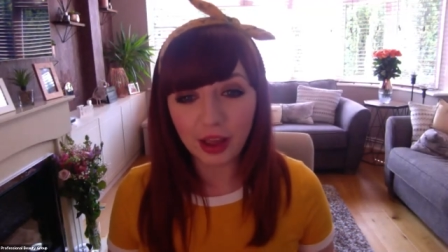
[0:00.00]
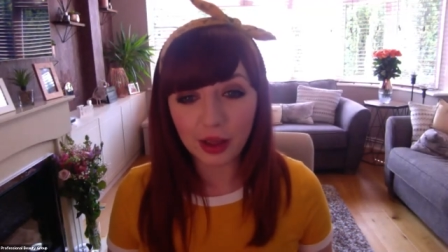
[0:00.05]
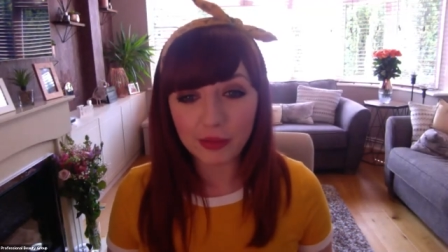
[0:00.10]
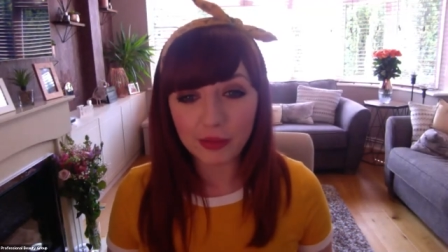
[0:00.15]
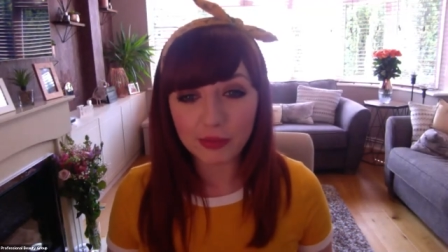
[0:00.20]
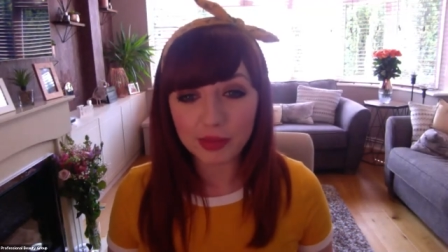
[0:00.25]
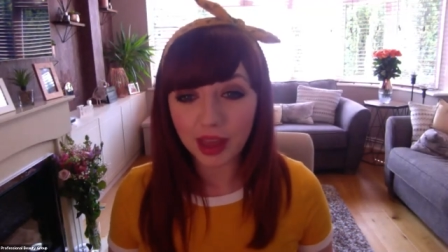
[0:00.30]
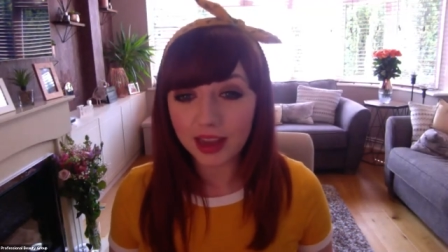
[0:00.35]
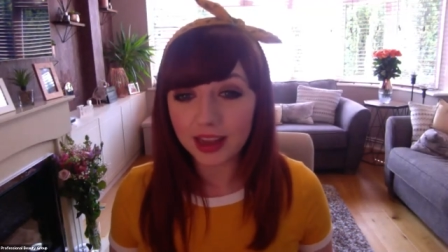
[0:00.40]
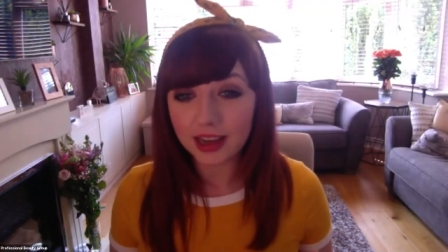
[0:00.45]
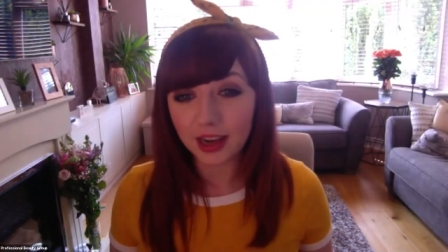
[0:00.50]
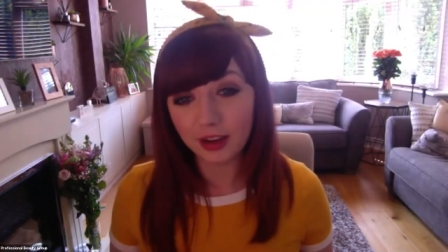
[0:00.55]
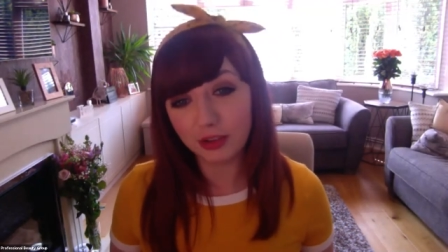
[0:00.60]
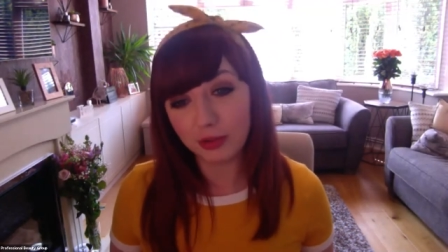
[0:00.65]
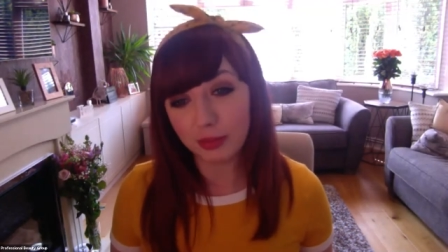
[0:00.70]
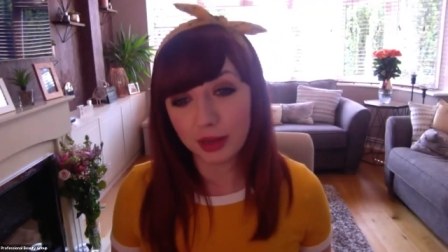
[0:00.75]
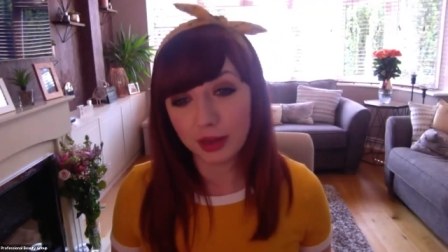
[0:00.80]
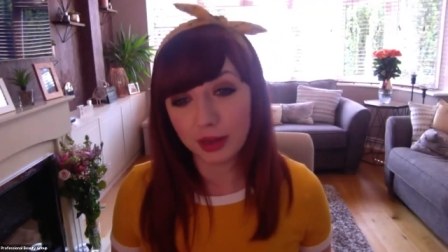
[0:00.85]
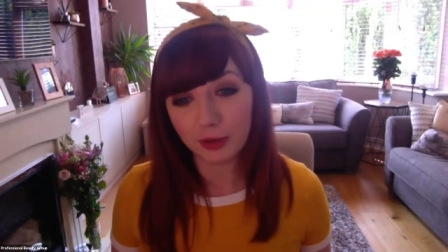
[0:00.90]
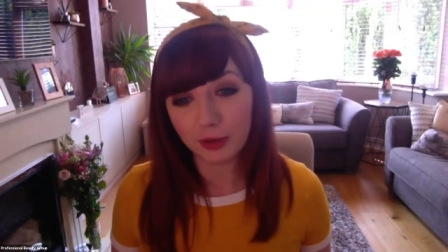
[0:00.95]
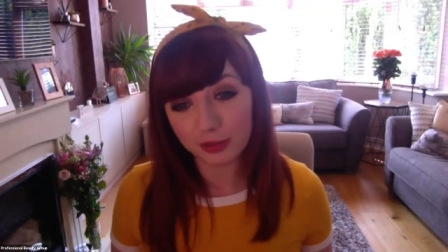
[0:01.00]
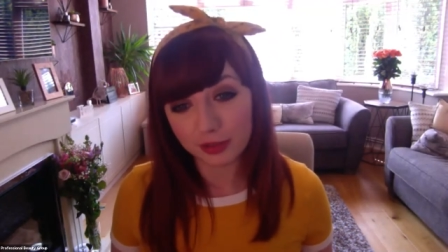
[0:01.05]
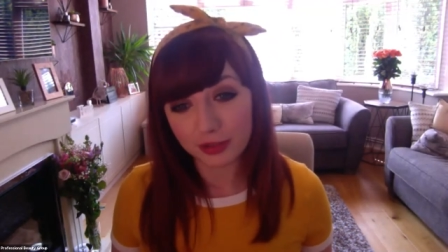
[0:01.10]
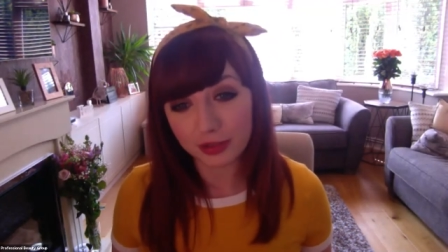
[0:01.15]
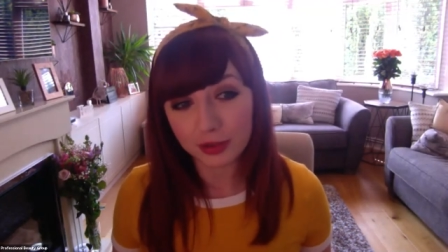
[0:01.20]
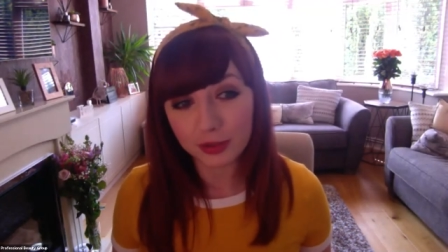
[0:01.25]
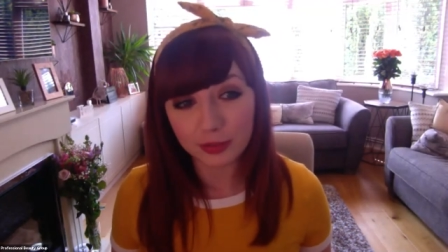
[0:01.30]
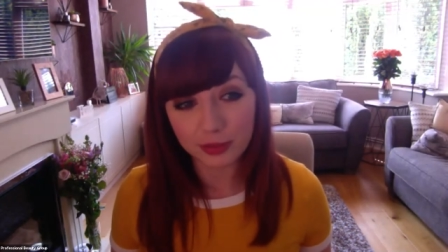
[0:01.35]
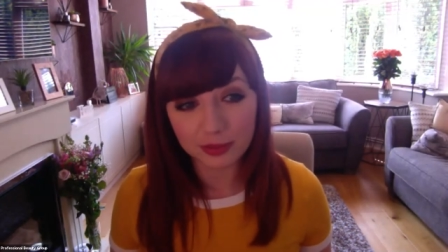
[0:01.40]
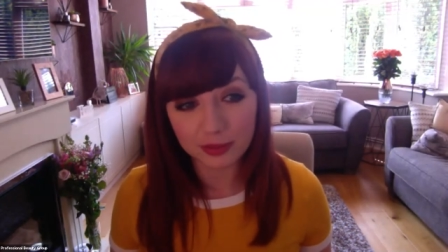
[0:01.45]
that can actually be a lot to
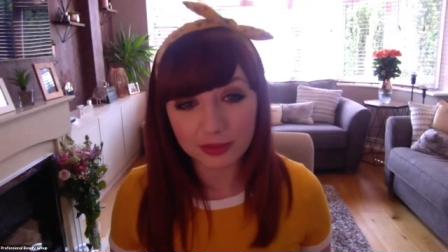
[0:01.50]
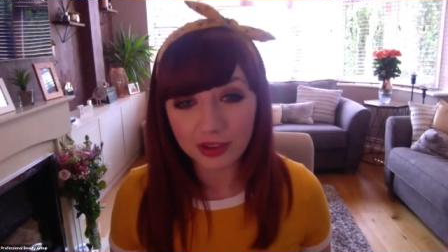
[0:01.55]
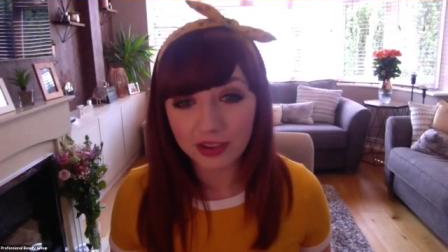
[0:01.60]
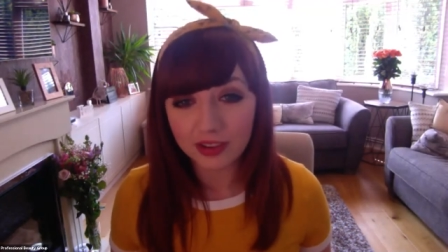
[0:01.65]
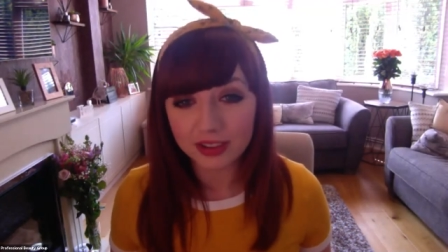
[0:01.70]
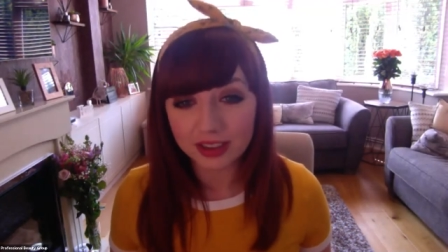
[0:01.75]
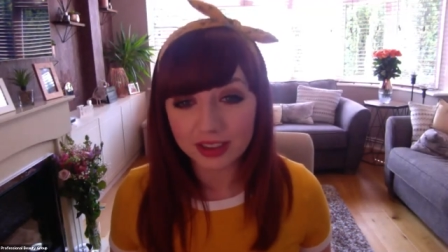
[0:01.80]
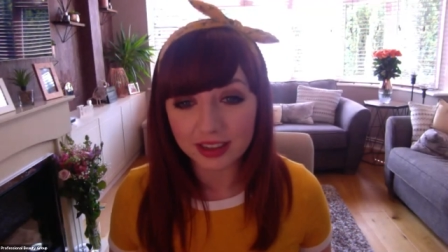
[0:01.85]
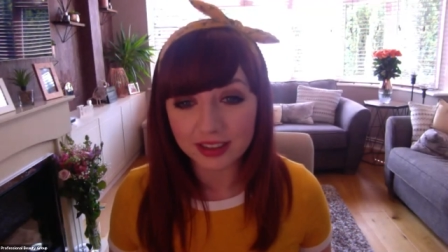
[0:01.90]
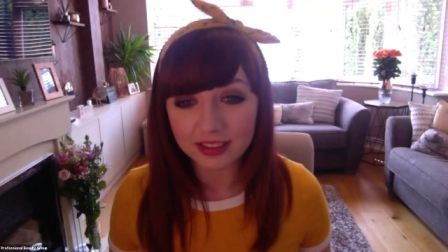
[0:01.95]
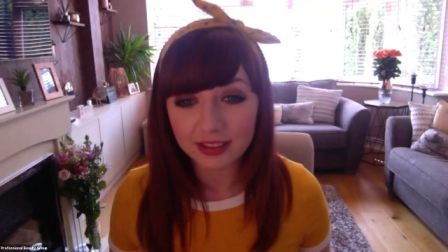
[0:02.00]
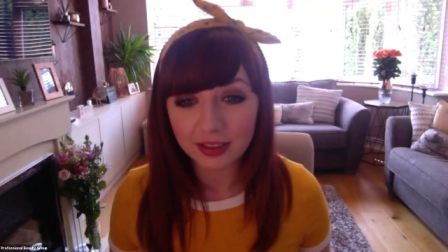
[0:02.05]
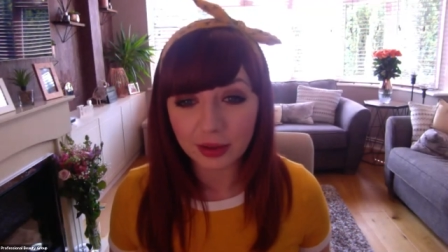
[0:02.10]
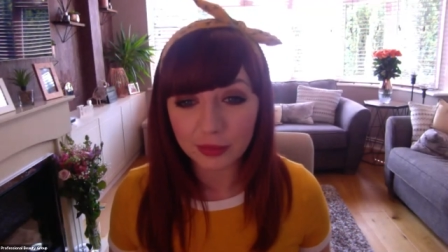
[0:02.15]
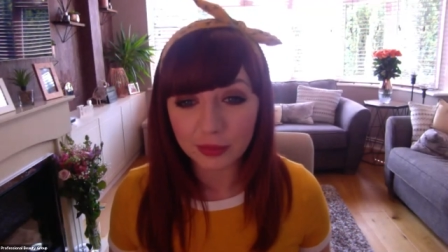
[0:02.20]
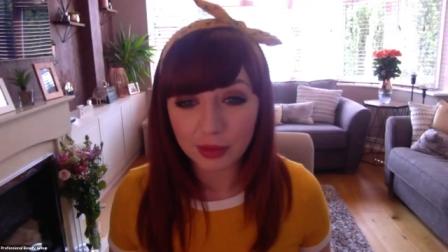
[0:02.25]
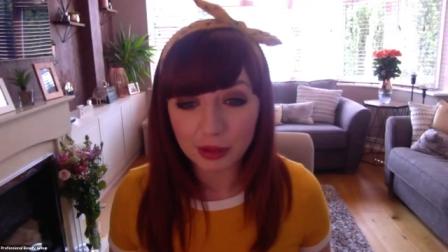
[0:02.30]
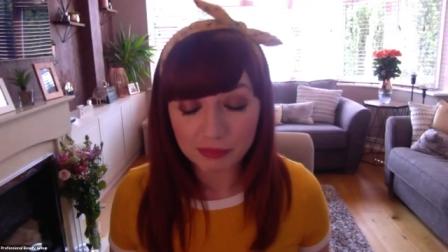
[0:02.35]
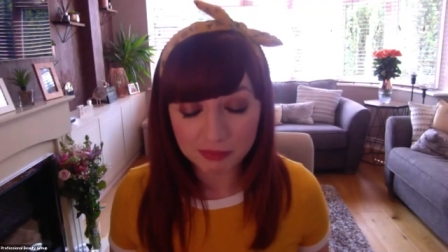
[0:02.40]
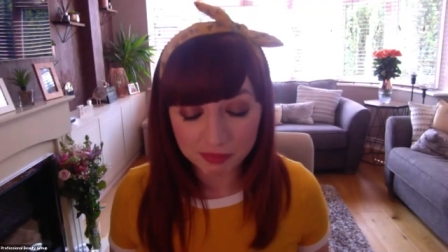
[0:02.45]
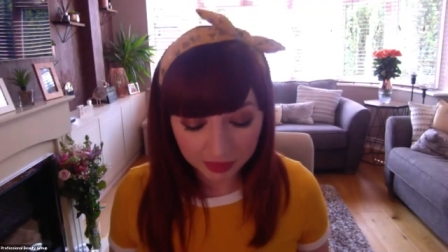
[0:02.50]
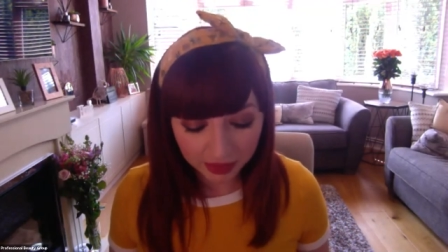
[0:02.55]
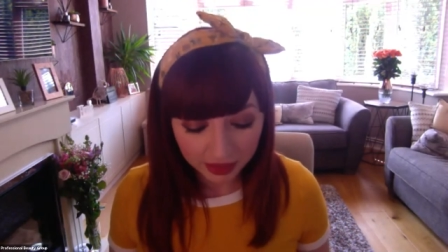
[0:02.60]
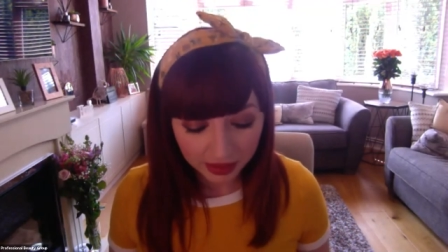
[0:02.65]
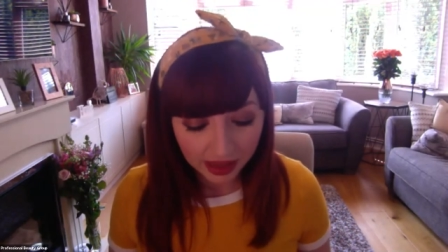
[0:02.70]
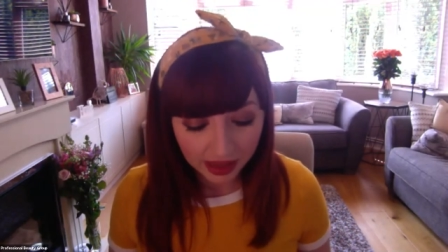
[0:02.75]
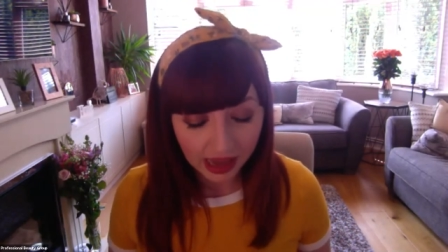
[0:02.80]
deal with, can't it? So, yes.